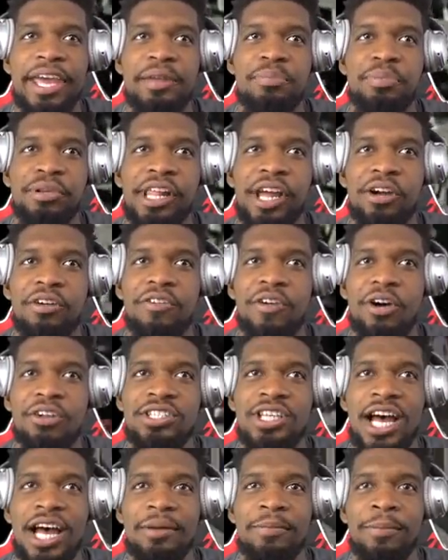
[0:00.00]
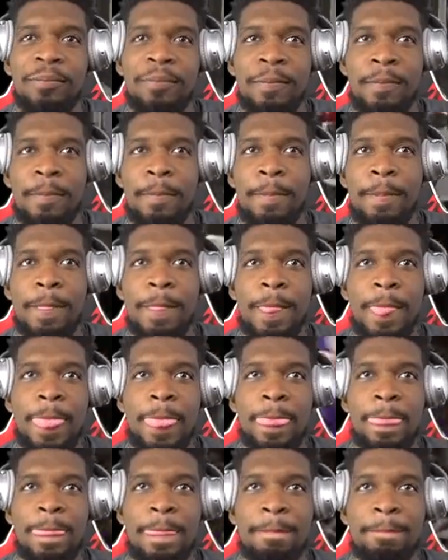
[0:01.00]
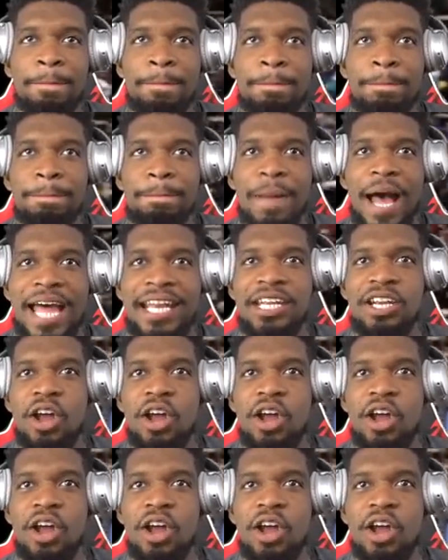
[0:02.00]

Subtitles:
paid player of all time? I